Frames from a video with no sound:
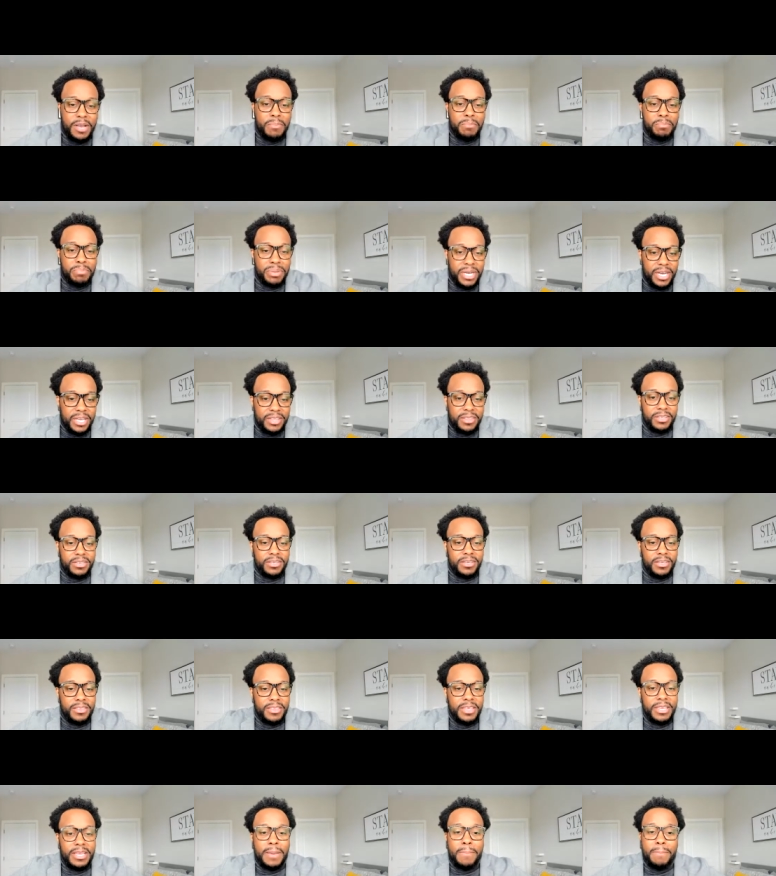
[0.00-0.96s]
But the good
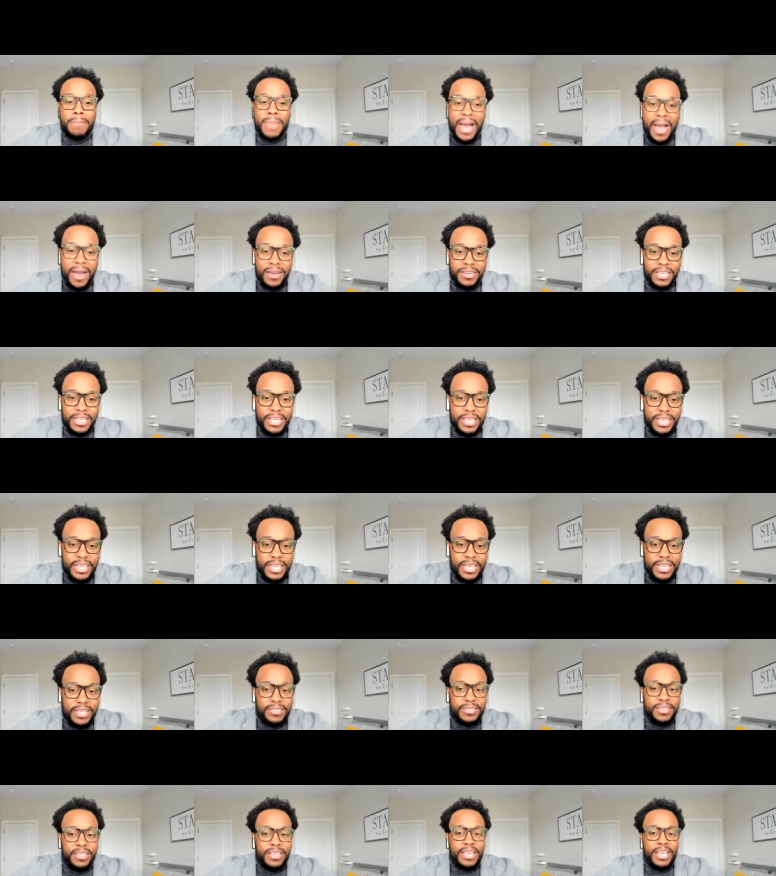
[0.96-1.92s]
thing about it
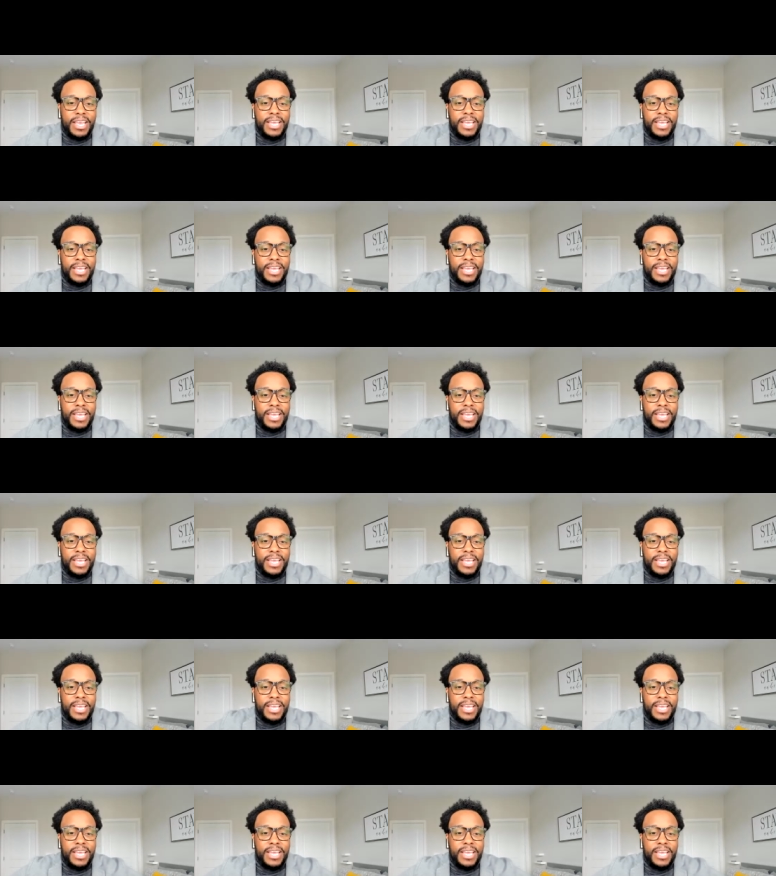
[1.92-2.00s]
is